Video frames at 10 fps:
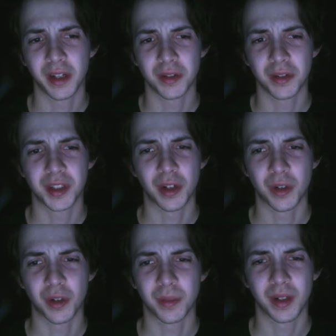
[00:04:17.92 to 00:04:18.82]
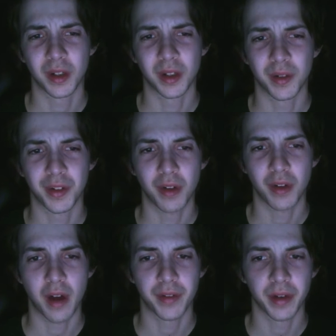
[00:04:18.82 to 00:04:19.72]
showed him a little bit too
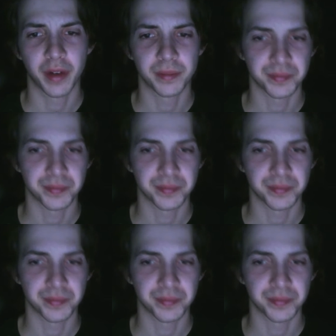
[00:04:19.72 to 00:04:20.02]
often,